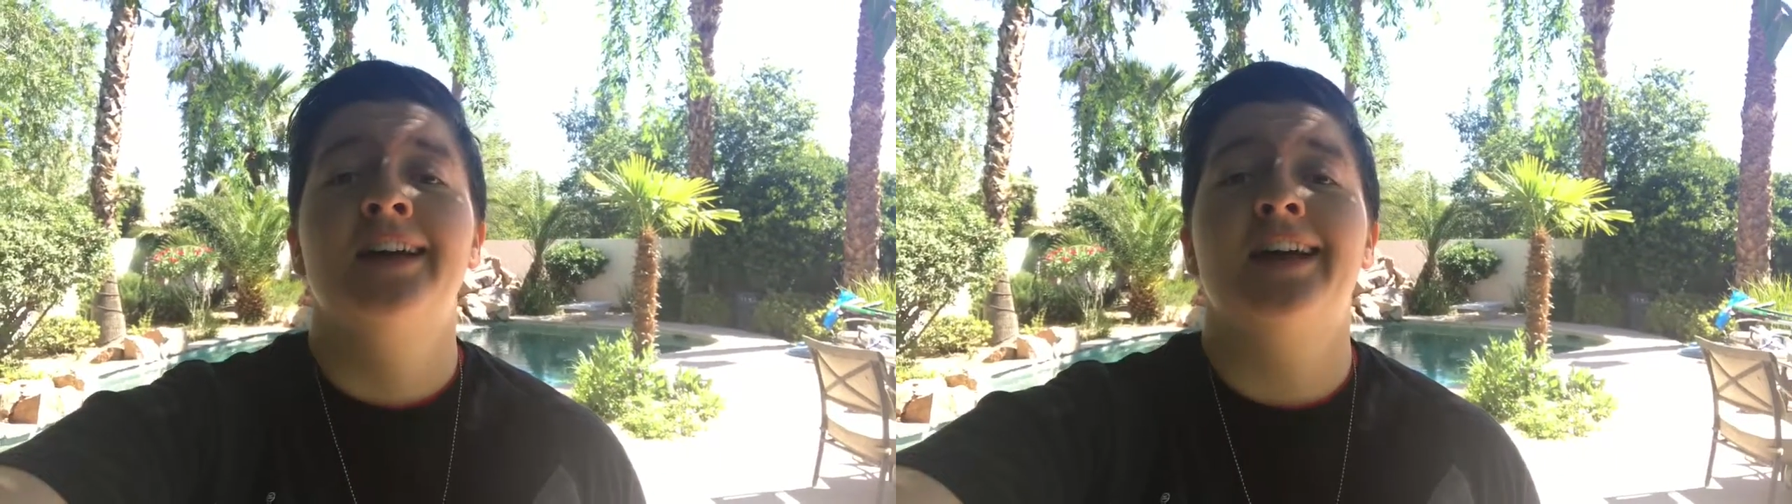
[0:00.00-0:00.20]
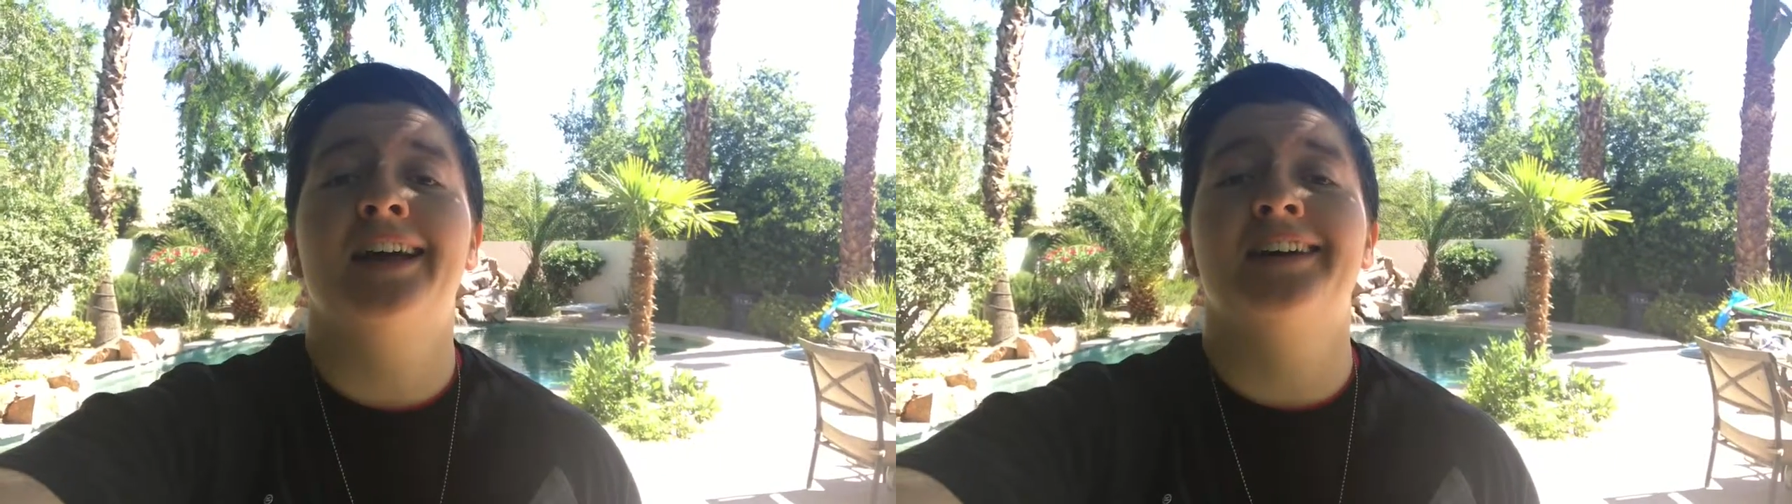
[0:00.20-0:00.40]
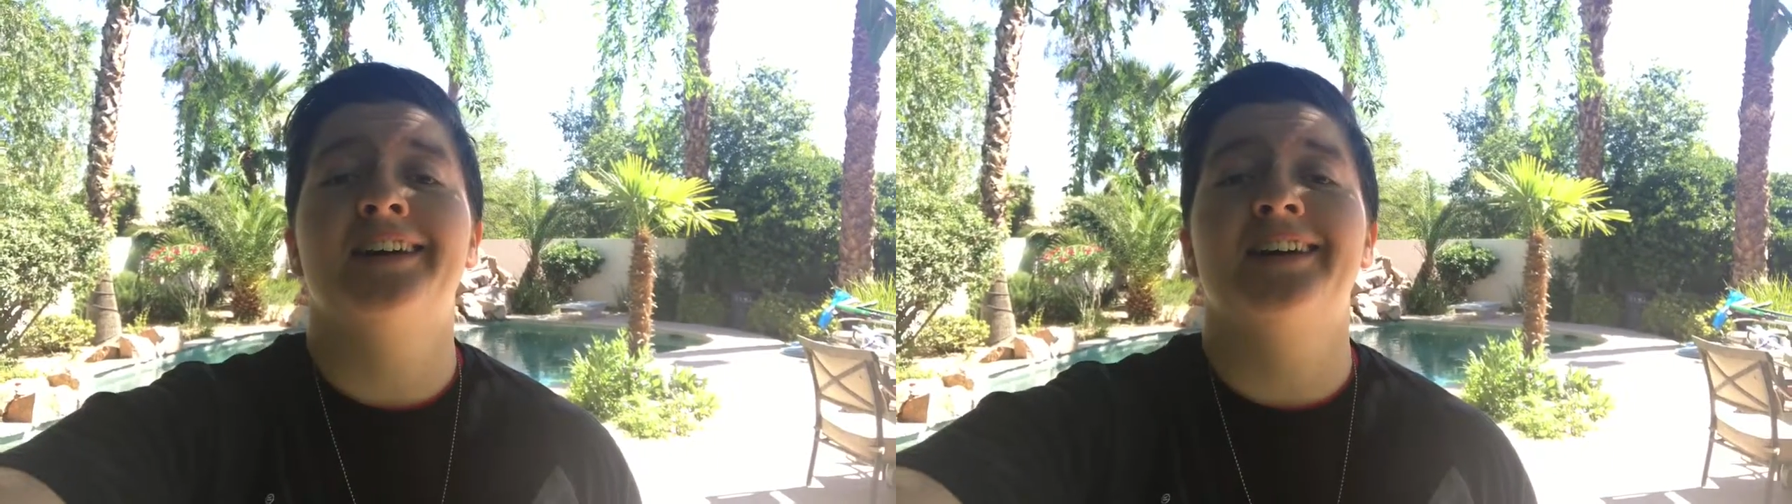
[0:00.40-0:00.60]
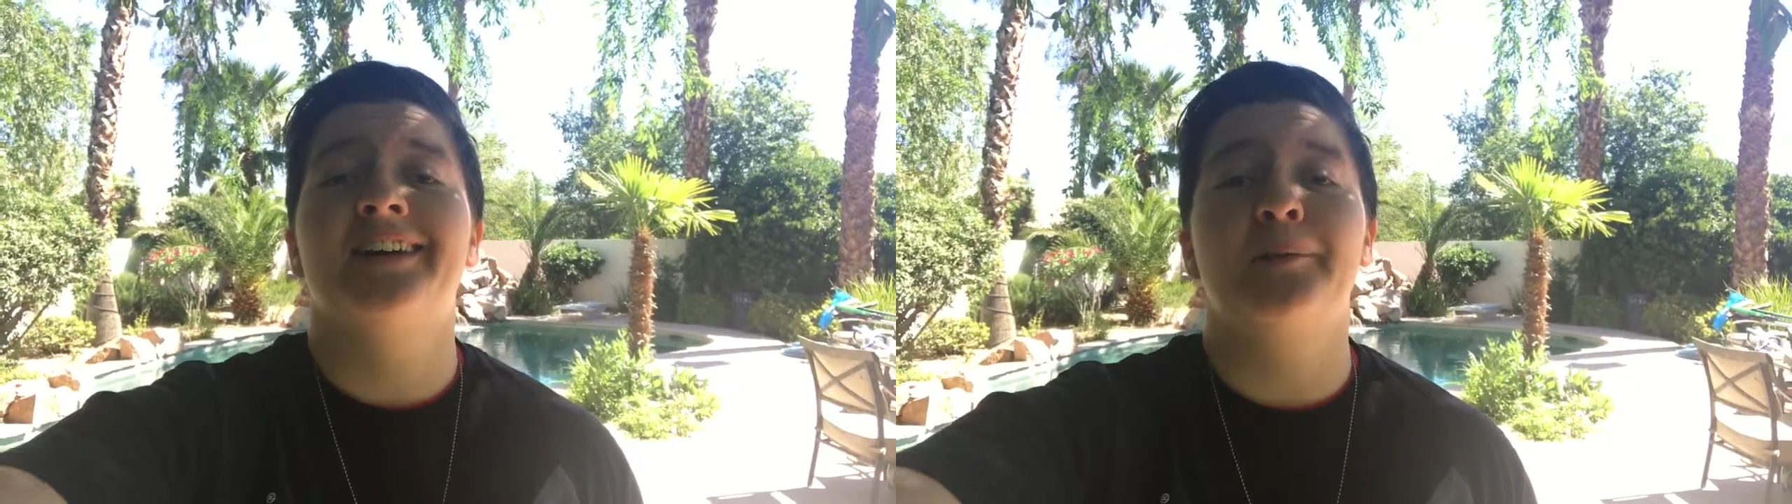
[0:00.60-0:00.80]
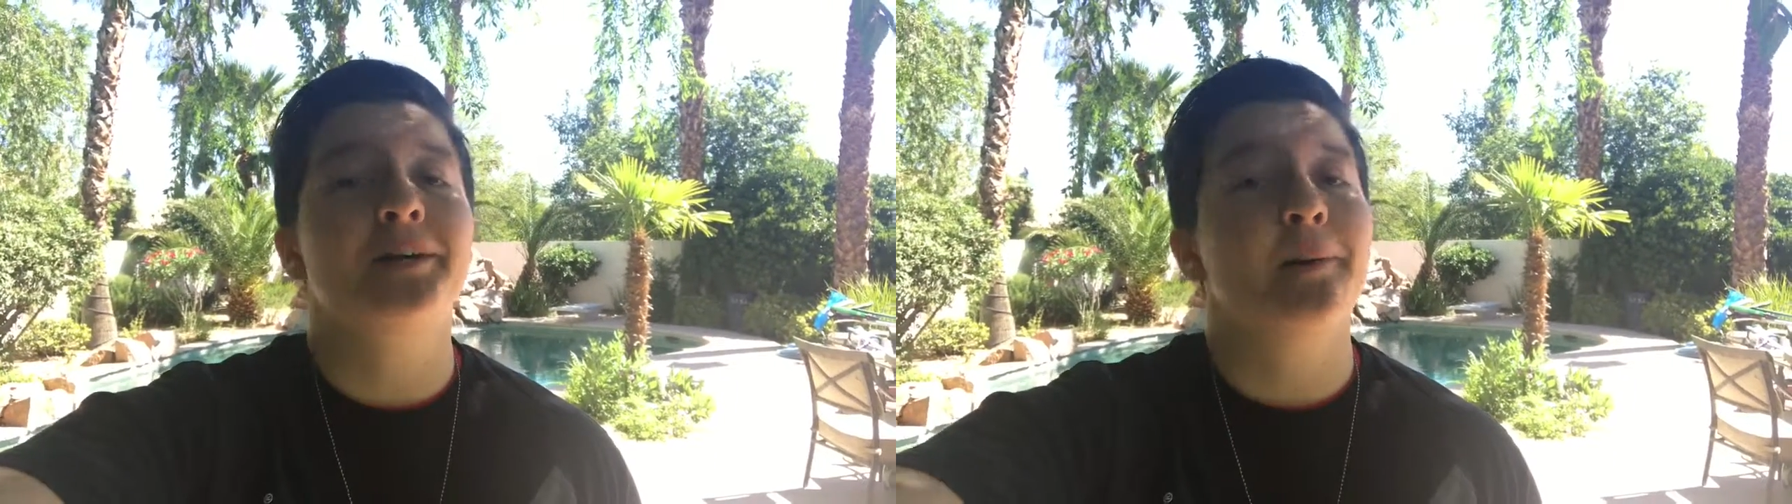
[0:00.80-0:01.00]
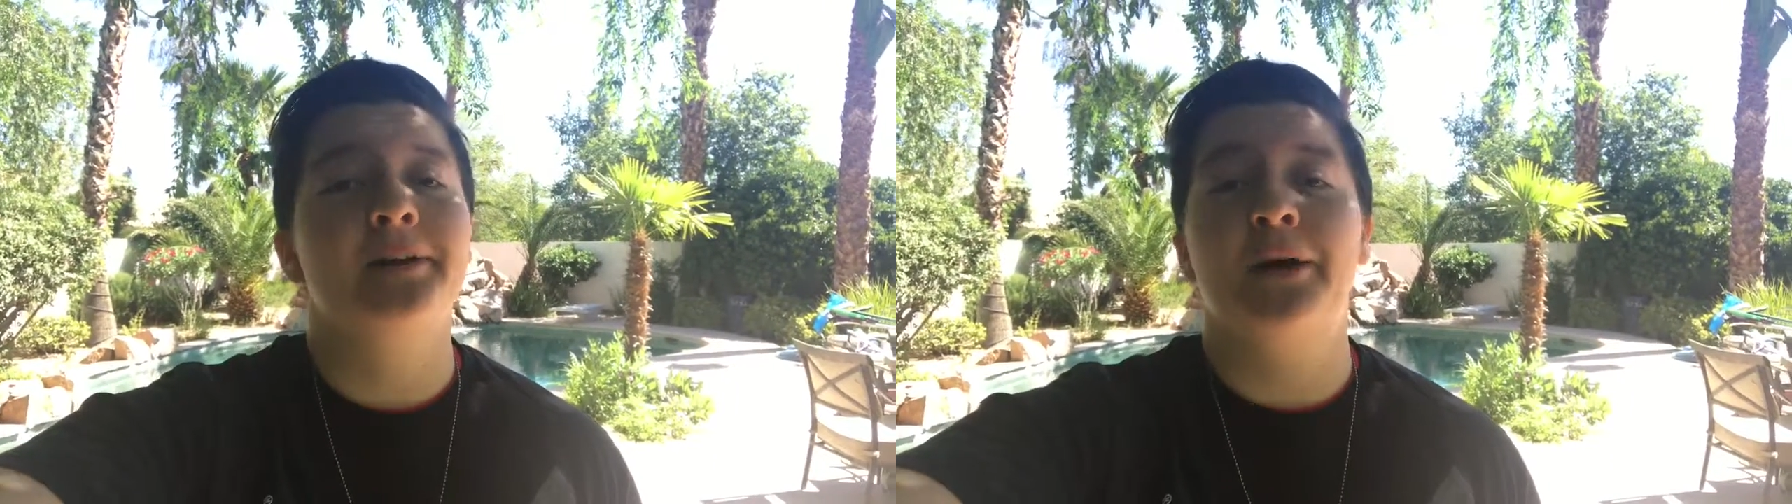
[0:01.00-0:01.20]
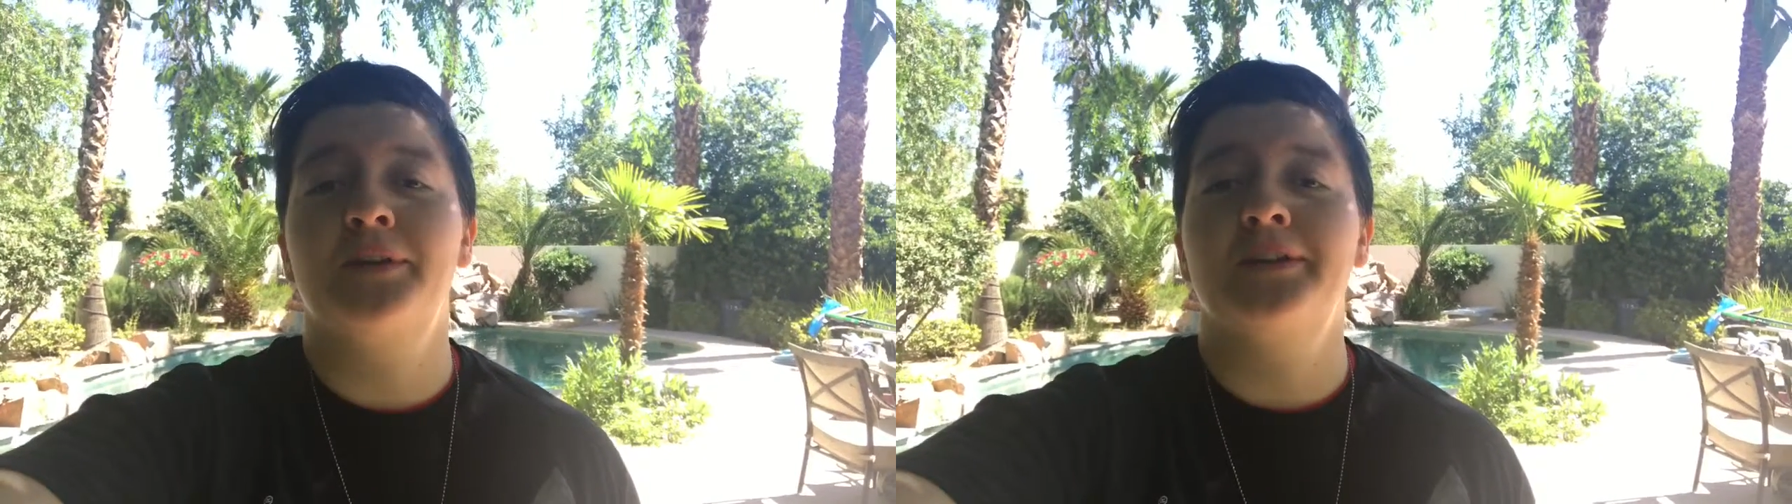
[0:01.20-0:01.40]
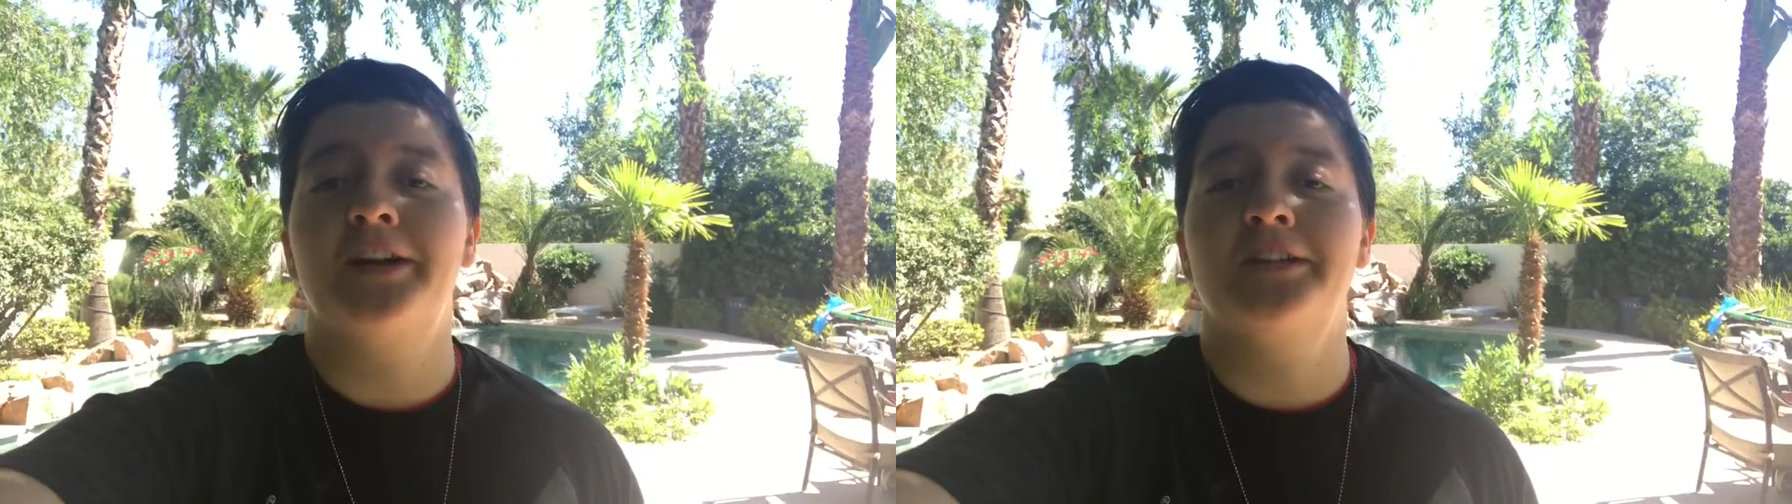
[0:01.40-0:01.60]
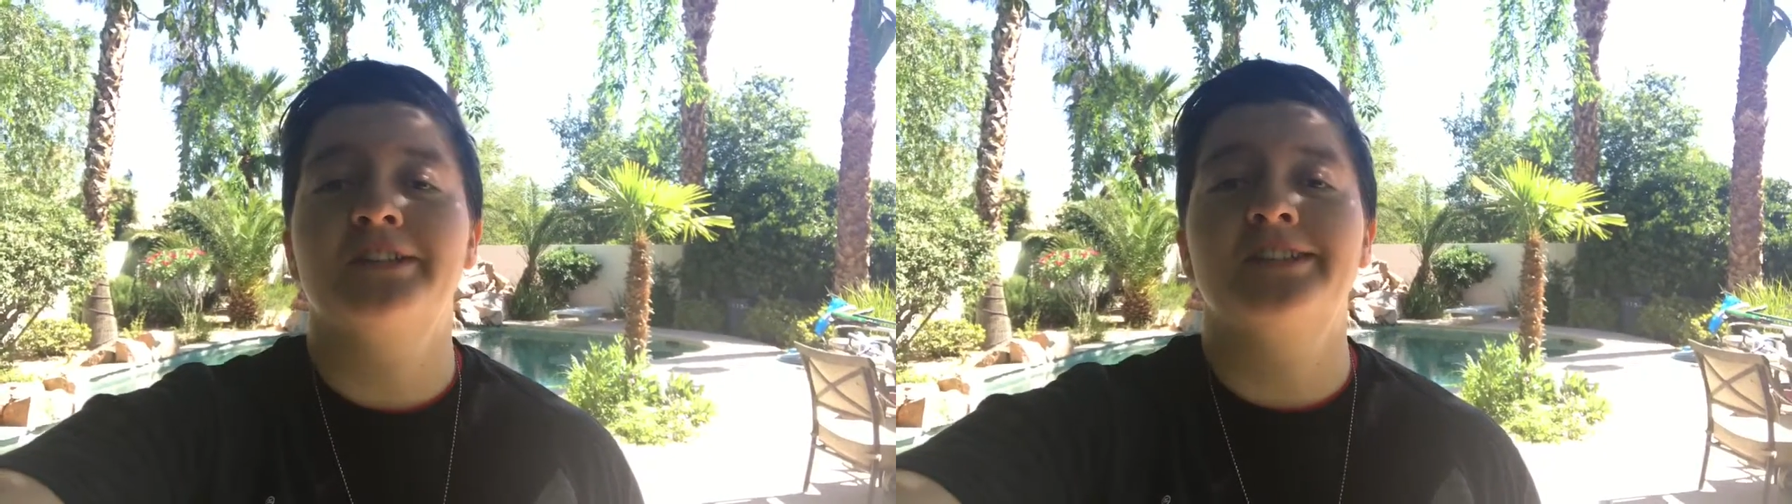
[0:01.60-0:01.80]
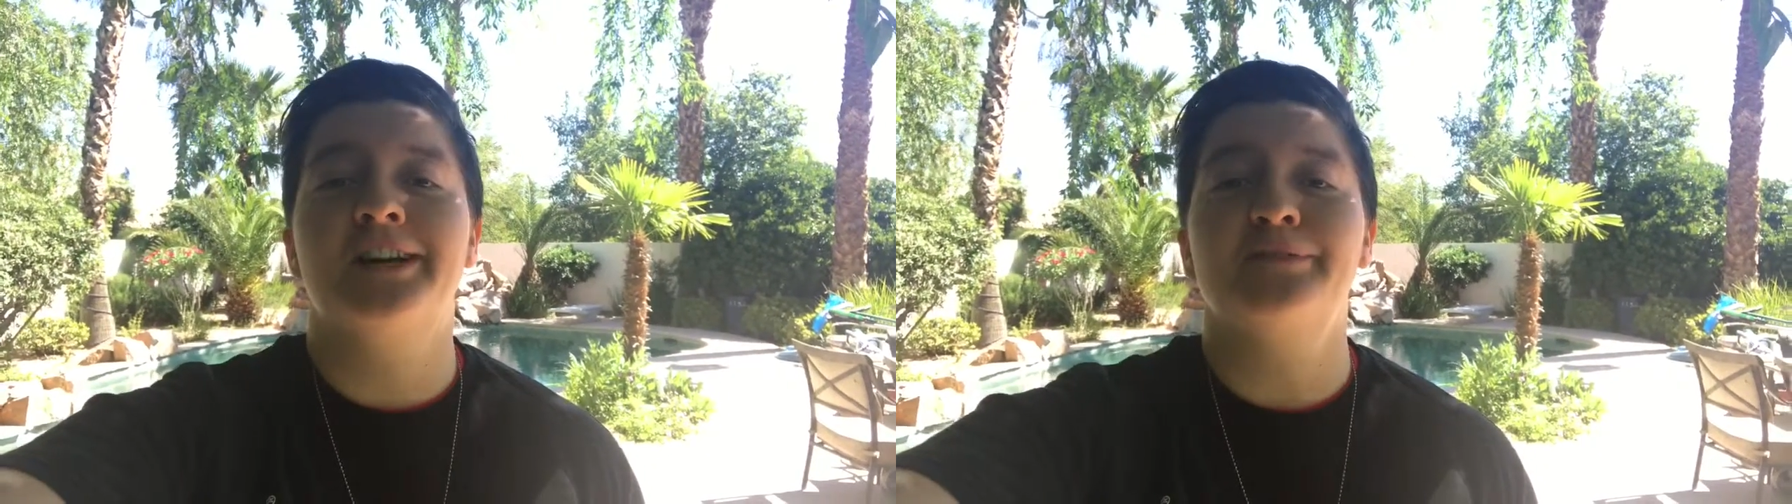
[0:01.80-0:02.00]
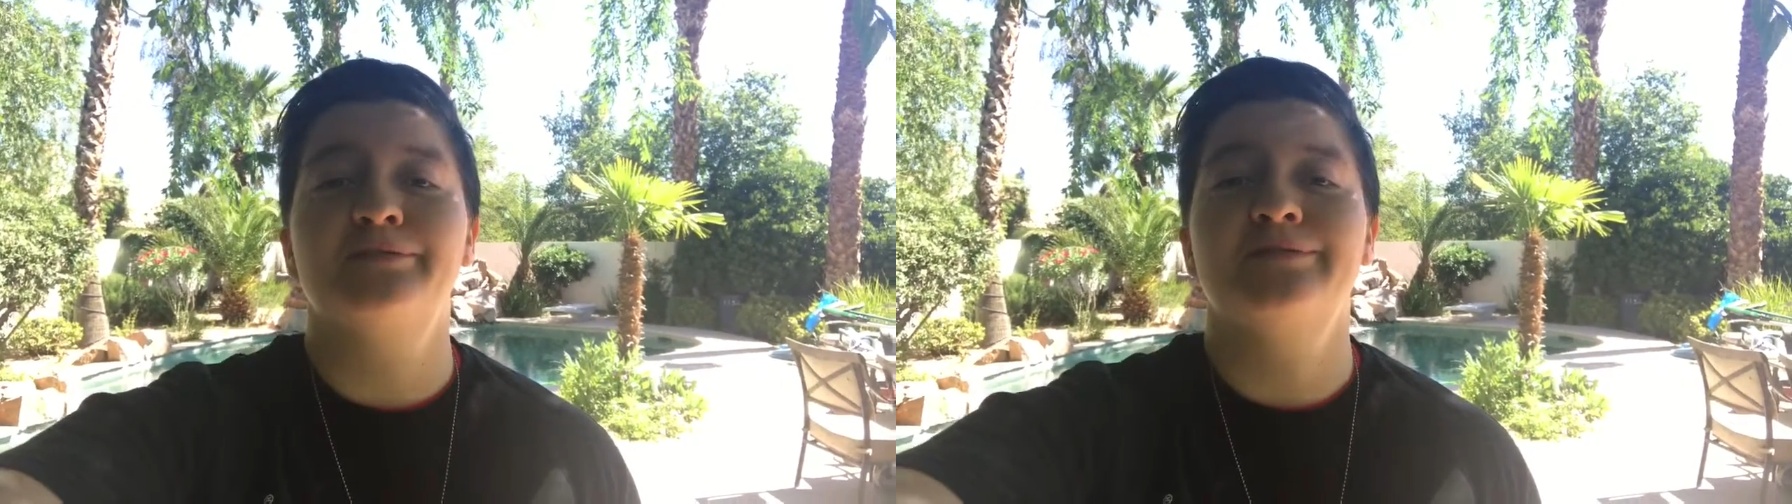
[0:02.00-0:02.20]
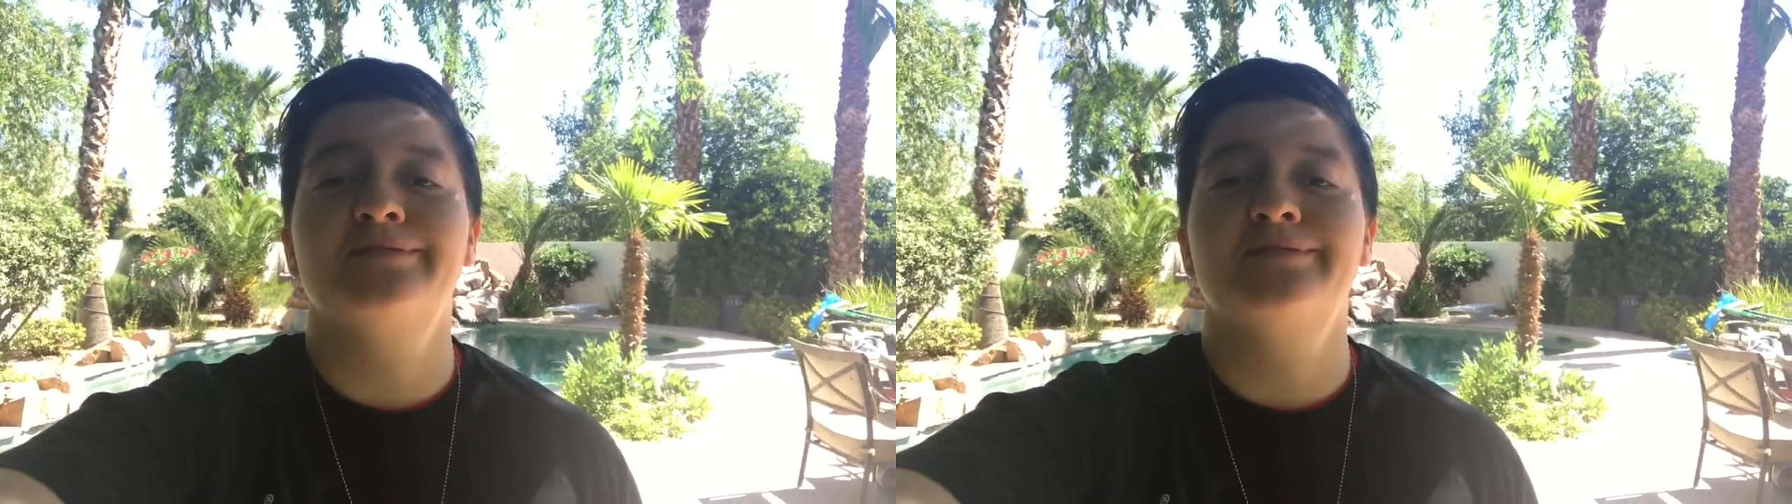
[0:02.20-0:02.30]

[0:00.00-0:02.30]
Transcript: and I'll be coming out with a lot of good stuff.